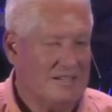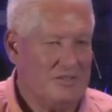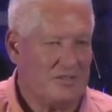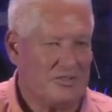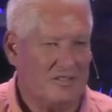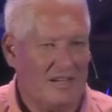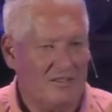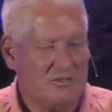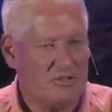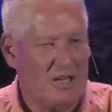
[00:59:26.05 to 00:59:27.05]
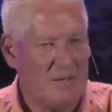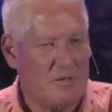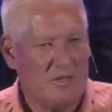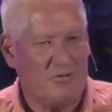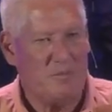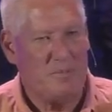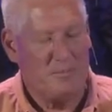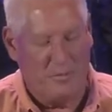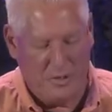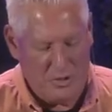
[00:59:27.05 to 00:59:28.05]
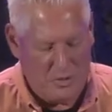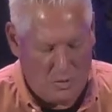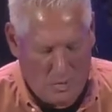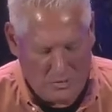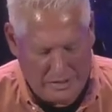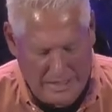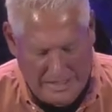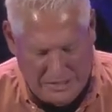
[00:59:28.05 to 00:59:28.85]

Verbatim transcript: He just says, hey, let's talk about the very people that you quote today.